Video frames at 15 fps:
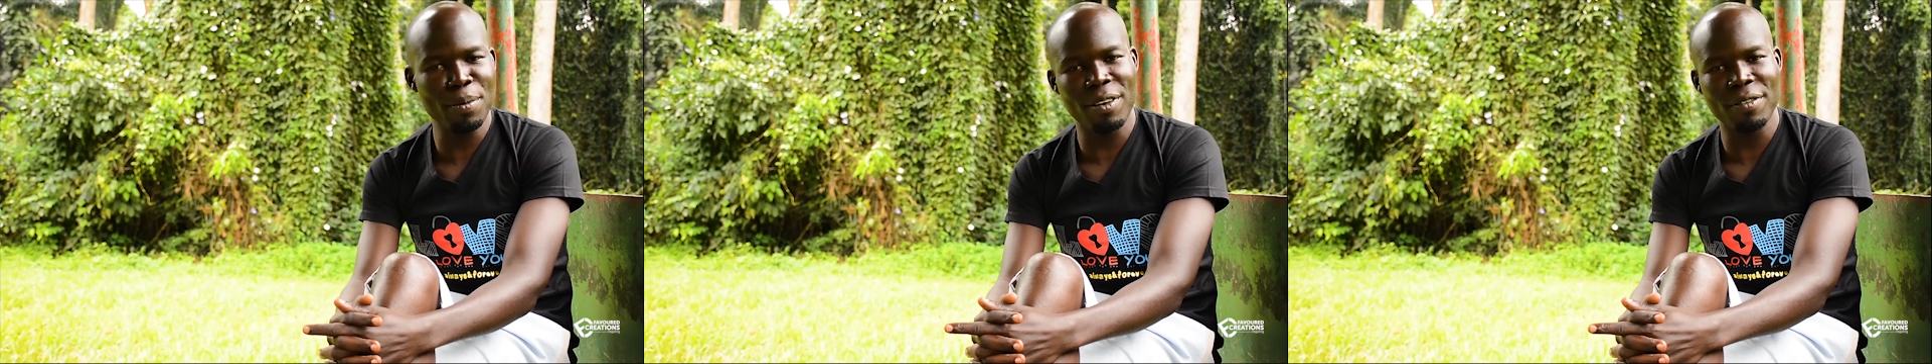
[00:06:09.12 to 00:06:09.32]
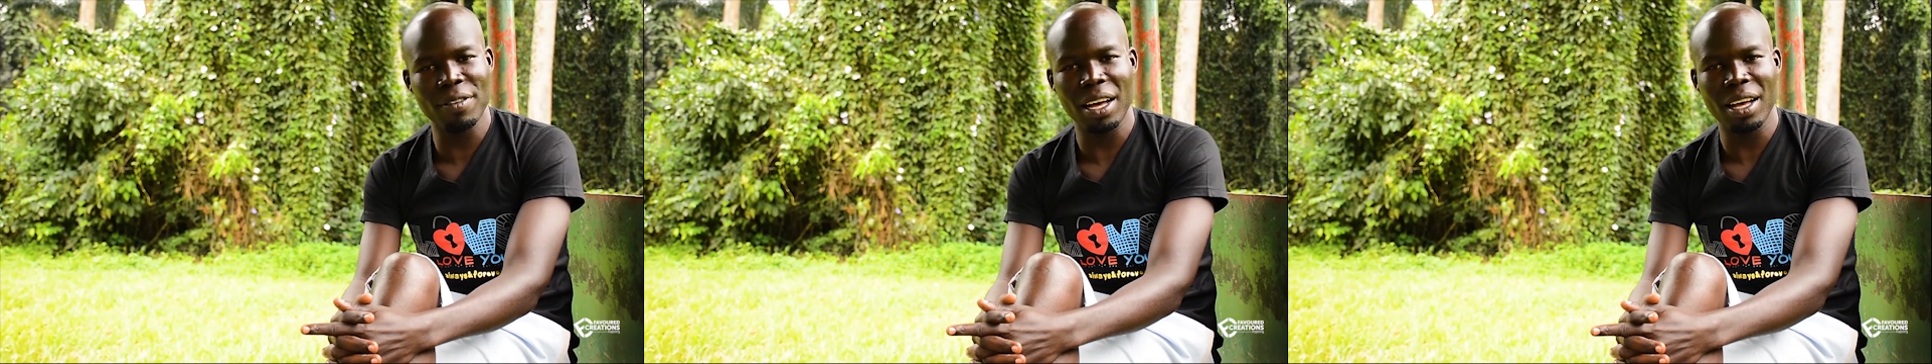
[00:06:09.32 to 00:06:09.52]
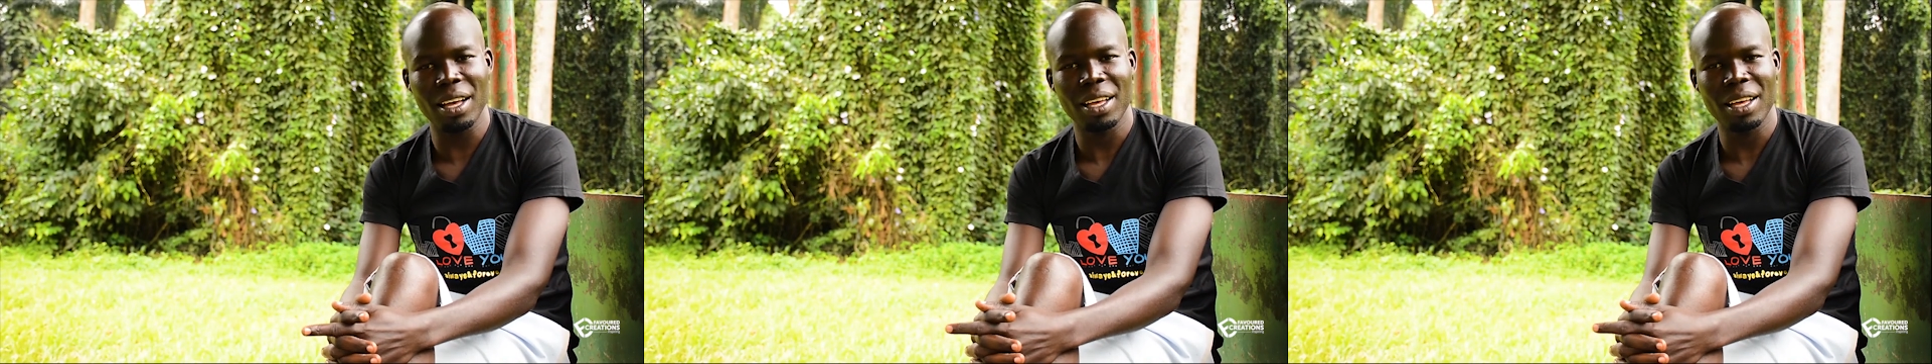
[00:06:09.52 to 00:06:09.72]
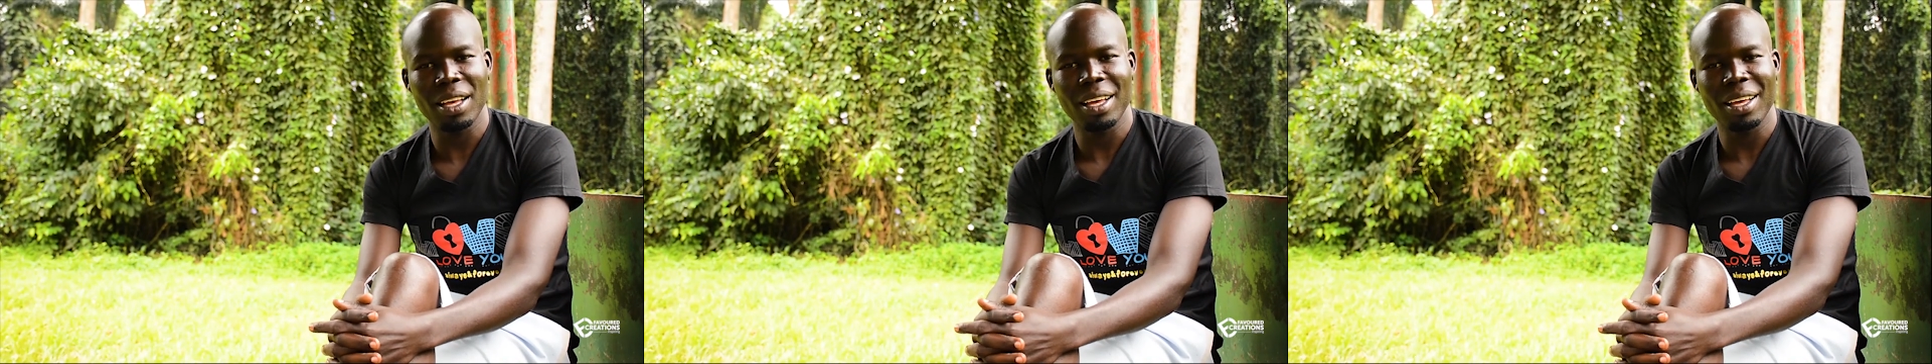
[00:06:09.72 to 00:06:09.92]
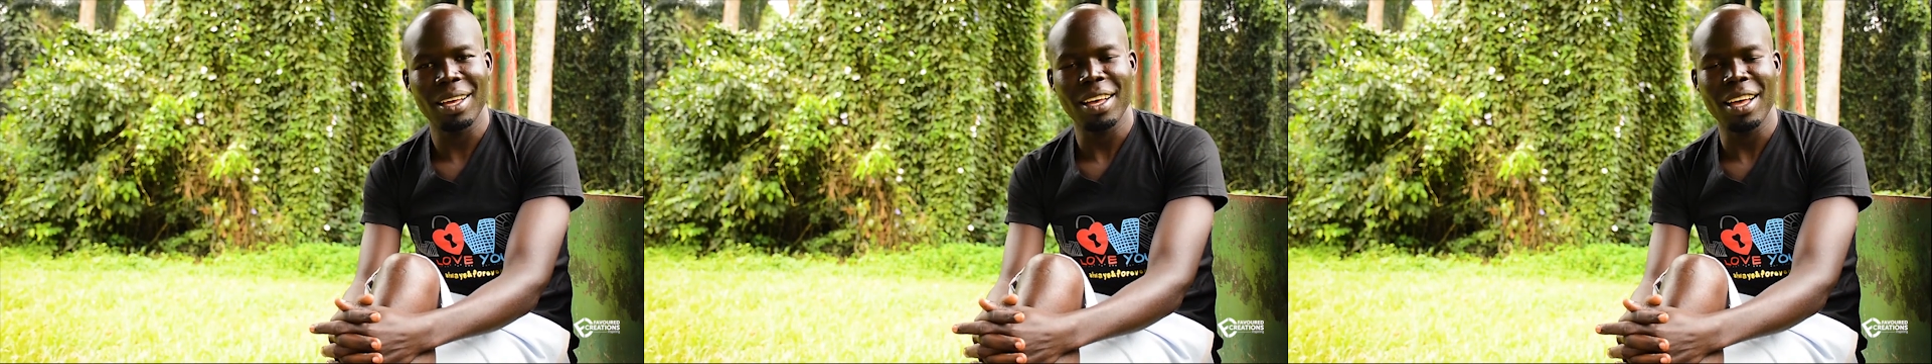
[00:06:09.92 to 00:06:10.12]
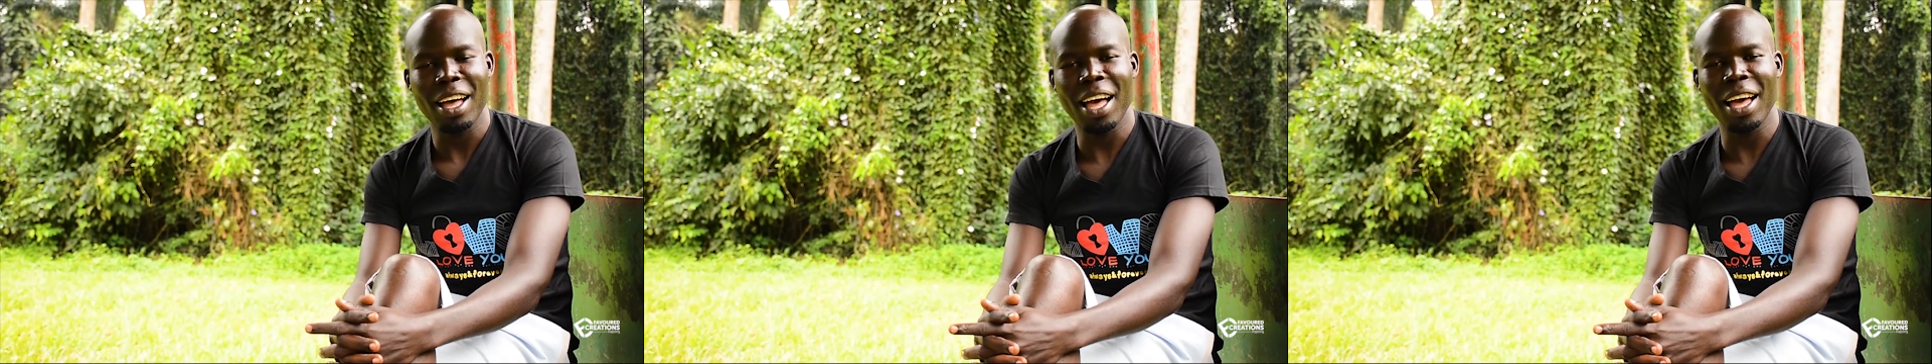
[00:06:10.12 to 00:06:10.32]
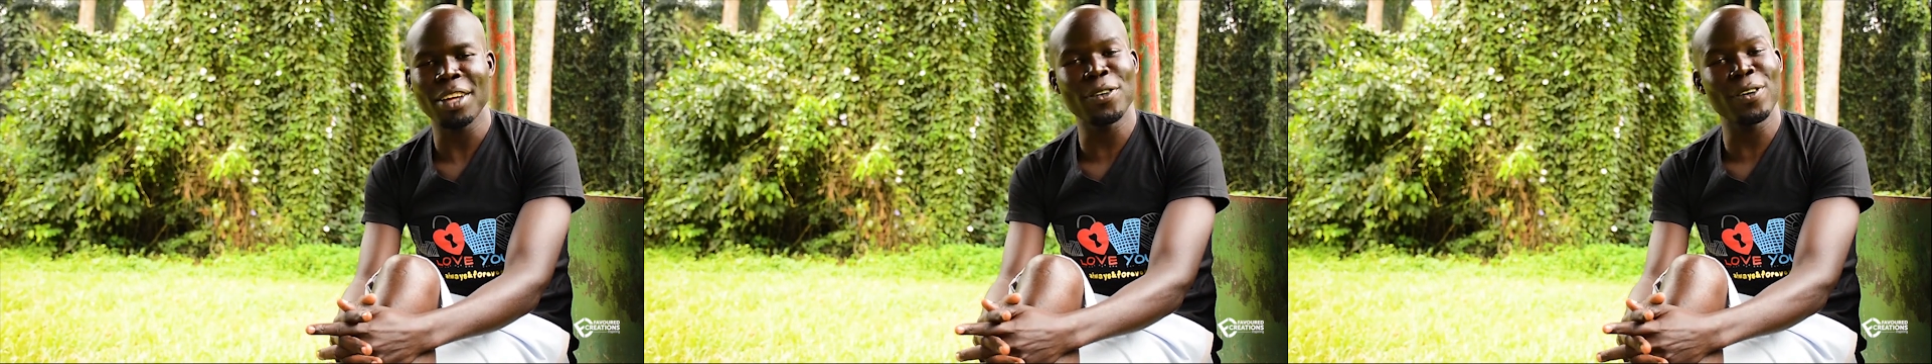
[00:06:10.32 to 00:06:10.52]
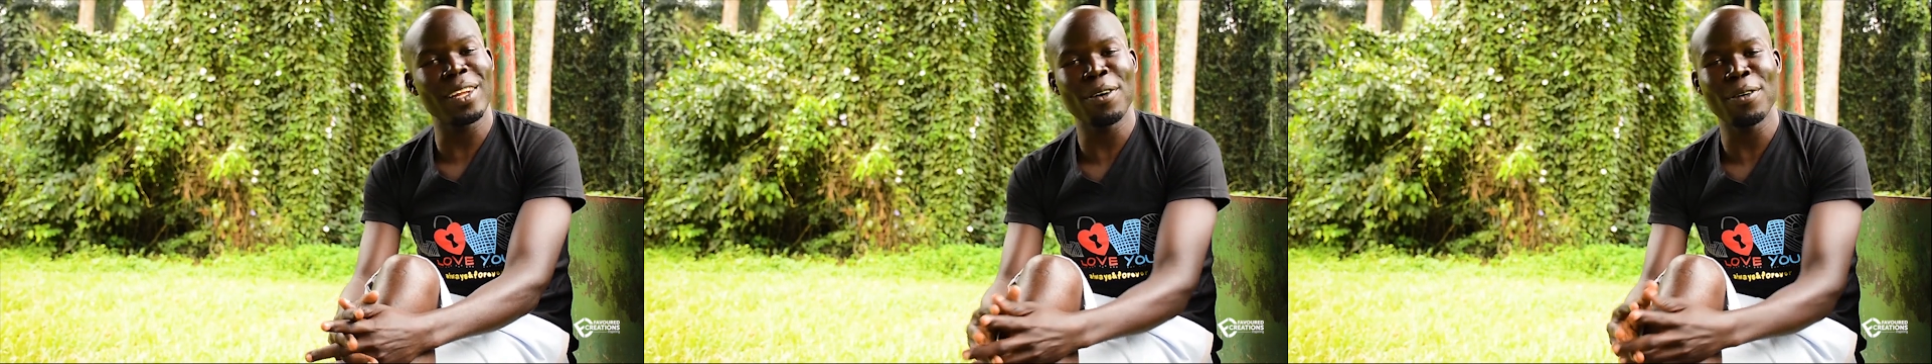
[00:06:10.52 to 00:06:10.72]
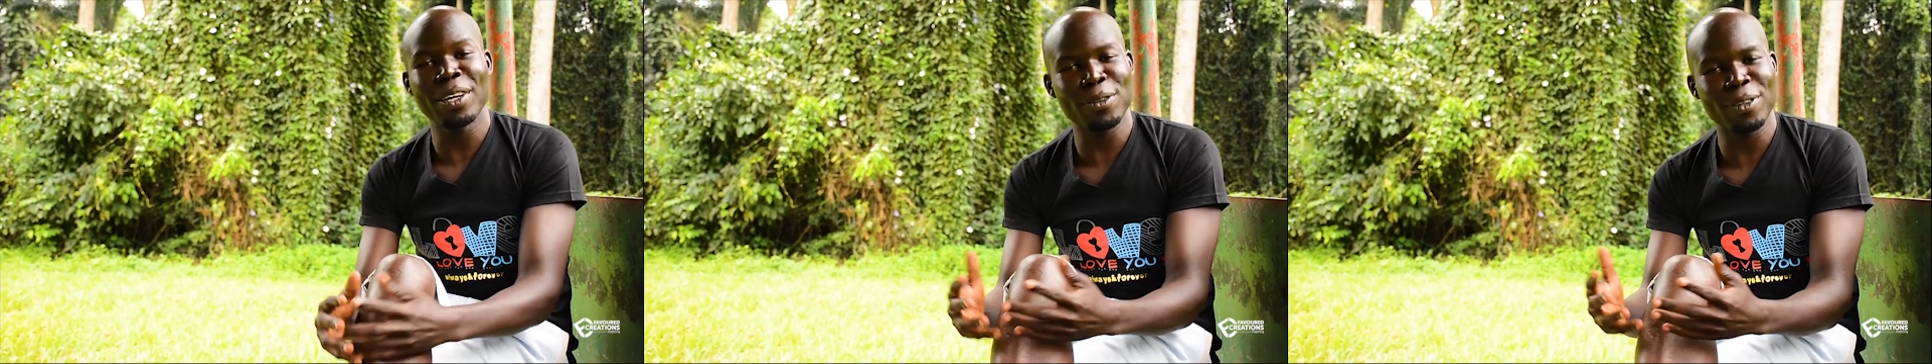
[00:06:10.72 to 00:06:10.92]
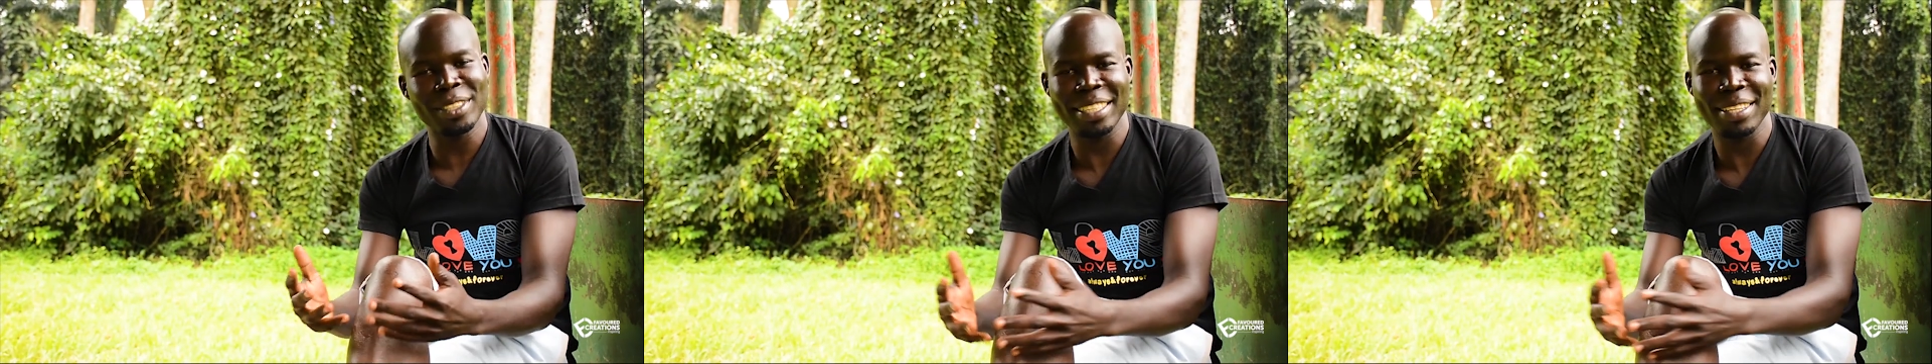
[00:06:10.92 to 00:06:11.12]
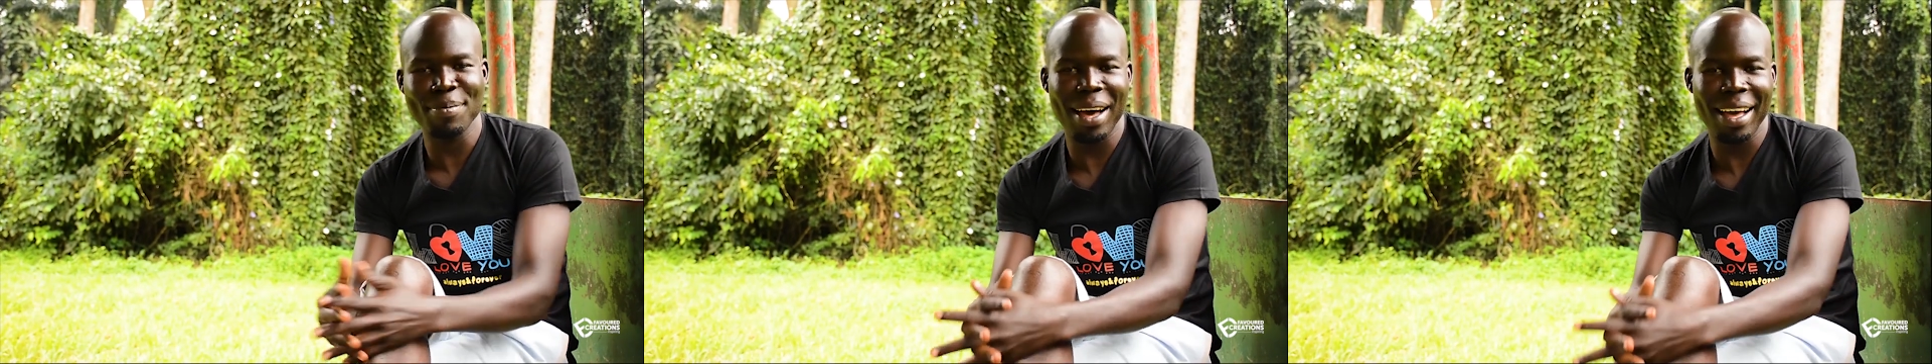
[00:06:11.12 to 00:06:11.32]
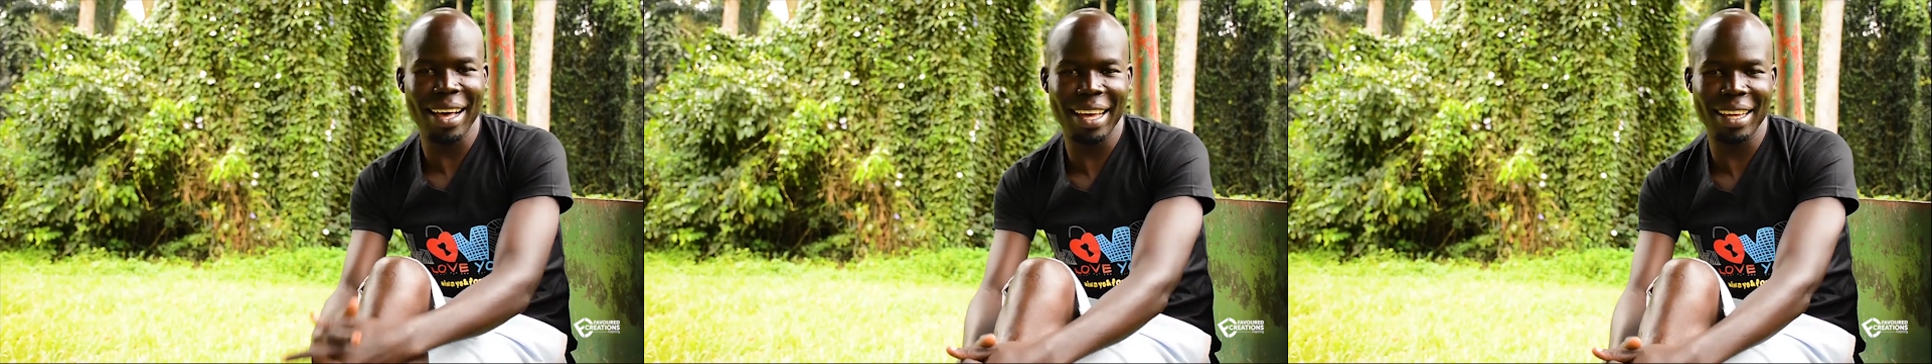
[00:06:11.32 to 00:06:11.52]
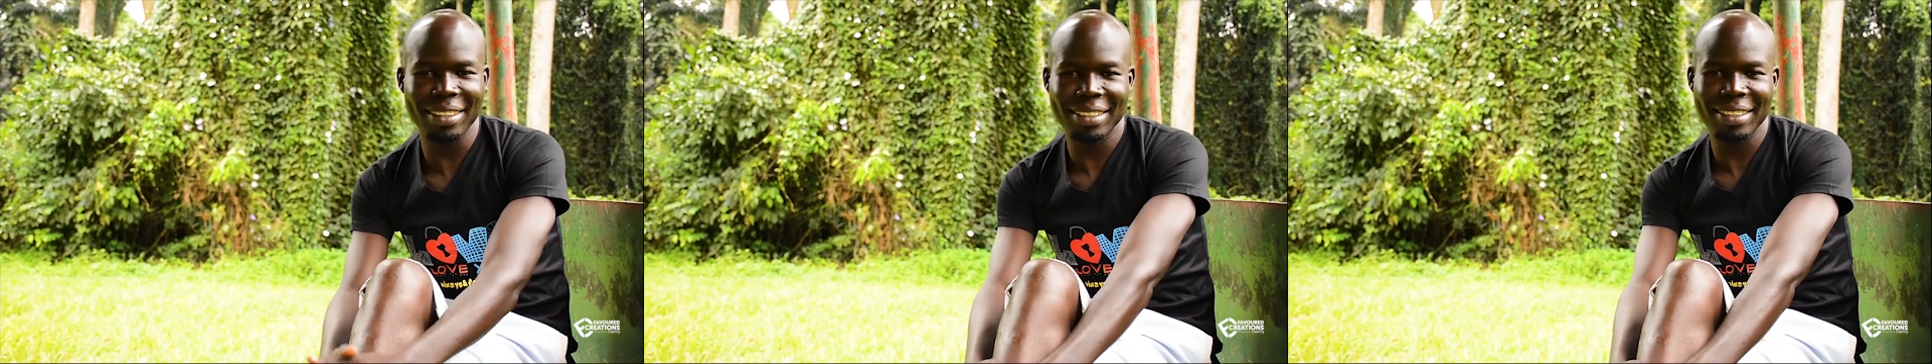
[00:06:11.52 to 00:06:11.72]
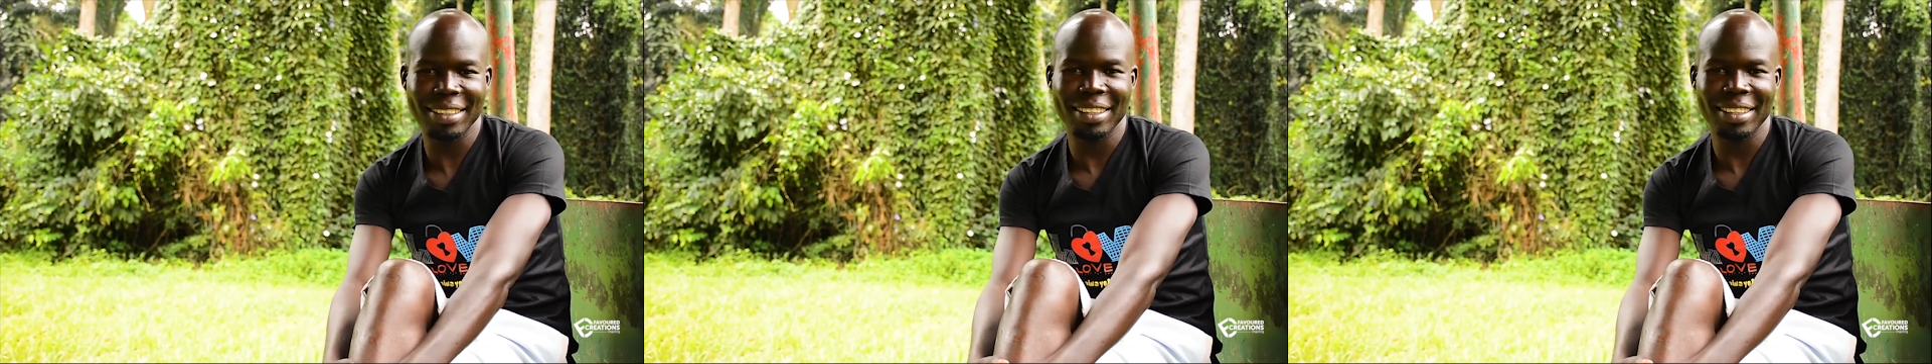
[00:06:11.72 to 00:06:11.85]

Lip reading: over, I told her what was in my heart.